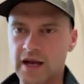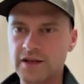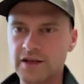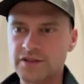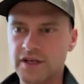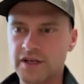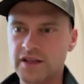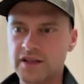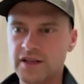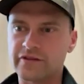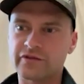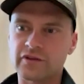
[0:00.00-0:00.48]

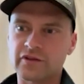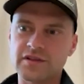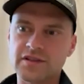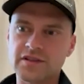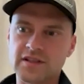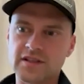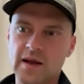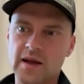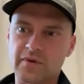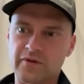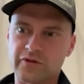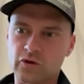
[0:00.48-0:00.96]
chain. The first
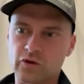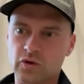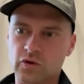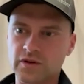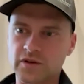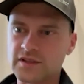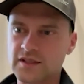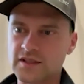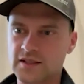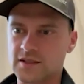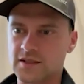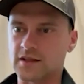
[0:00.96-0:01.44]
step, of
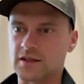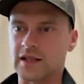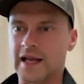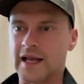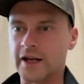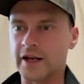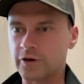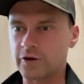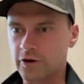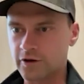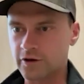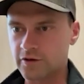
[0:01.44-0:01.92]
course, is the
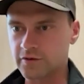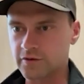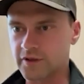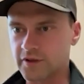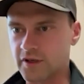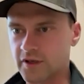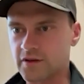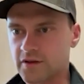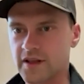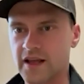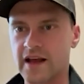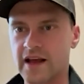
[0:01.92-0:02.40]
landowner.
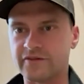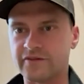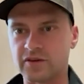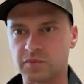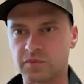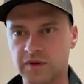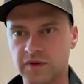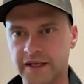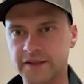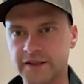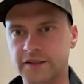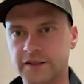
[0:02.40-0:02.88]
They have to
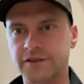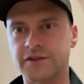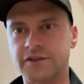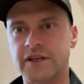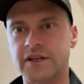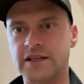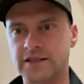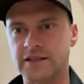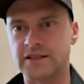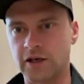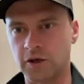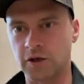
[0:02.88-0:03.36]
plant the
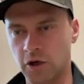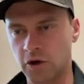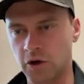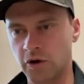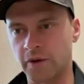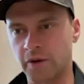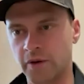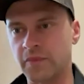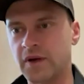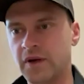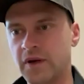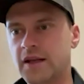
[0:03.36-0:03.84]
trees and grow
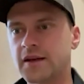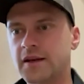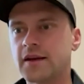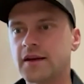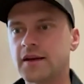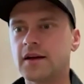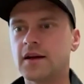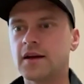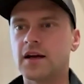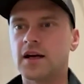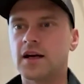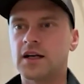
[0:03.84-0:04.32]

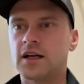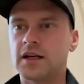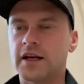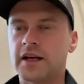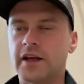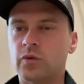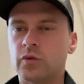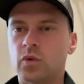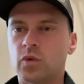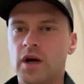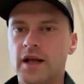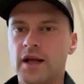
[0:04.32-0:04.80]
them
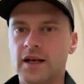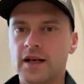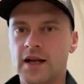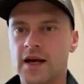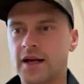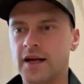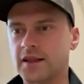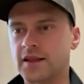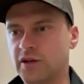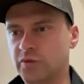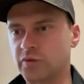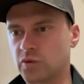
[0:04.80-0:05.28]
and
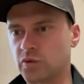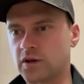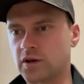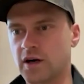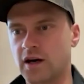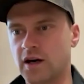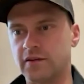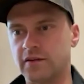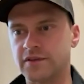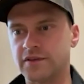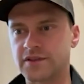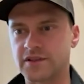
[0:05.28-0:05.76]
whatnot, and then we'll
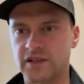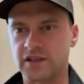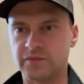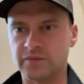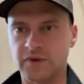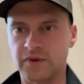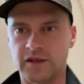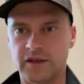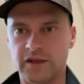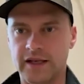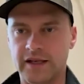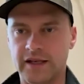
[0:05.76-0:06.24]
harvest them
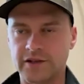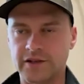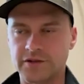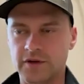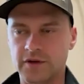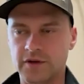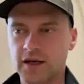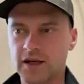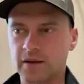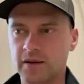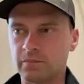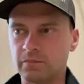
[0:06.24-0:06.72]
and
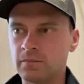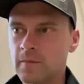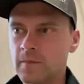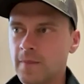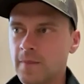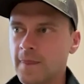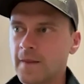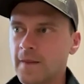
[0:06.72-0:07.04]
truck them.